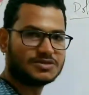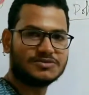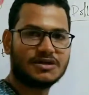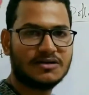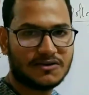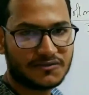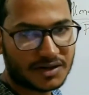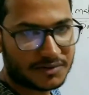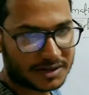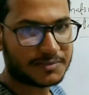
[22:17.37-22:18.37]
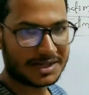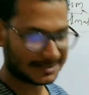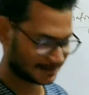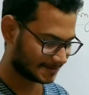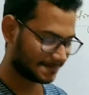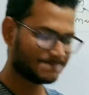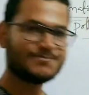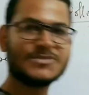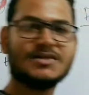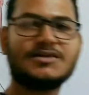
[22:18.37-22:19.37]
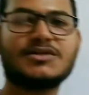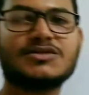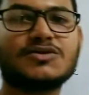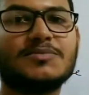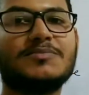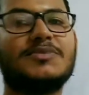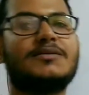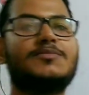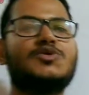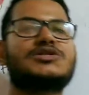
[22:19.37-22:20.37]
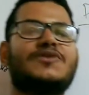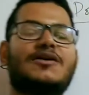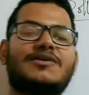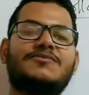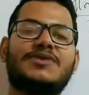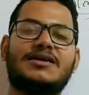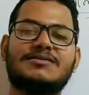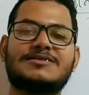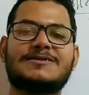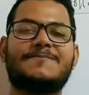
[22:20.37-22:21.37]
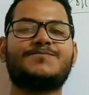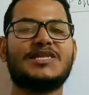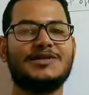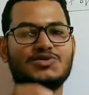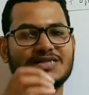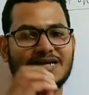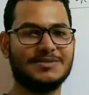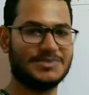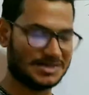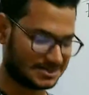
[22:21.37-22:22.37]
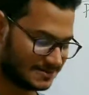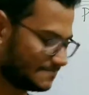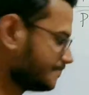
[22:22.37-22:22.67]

of the flowering plants. So remember, most flowering plants use animals